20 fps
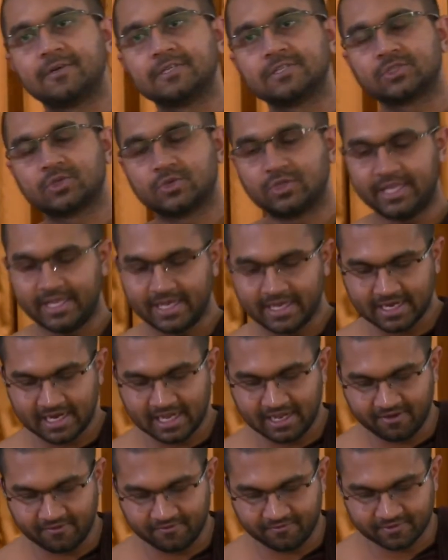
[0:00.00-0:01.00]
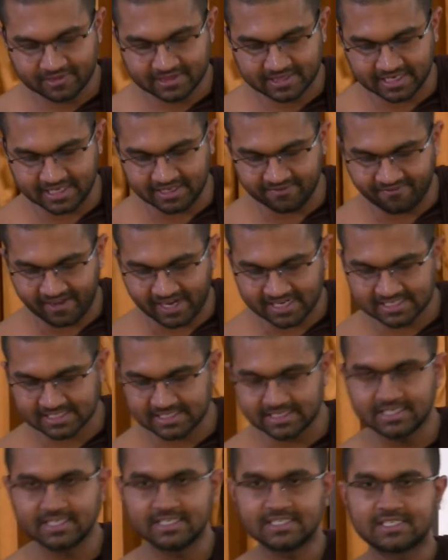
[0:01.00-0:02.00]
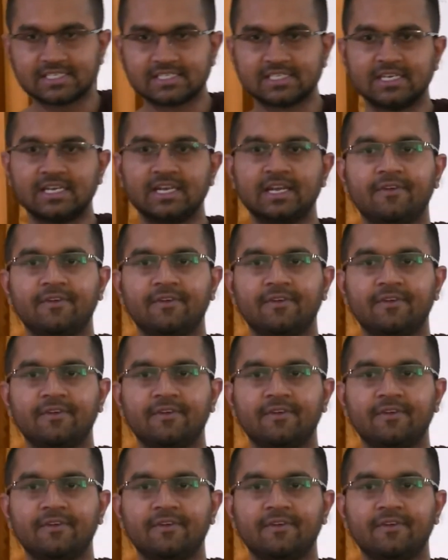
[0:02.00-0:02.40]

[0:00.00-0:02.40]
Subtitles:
So there are 3 factors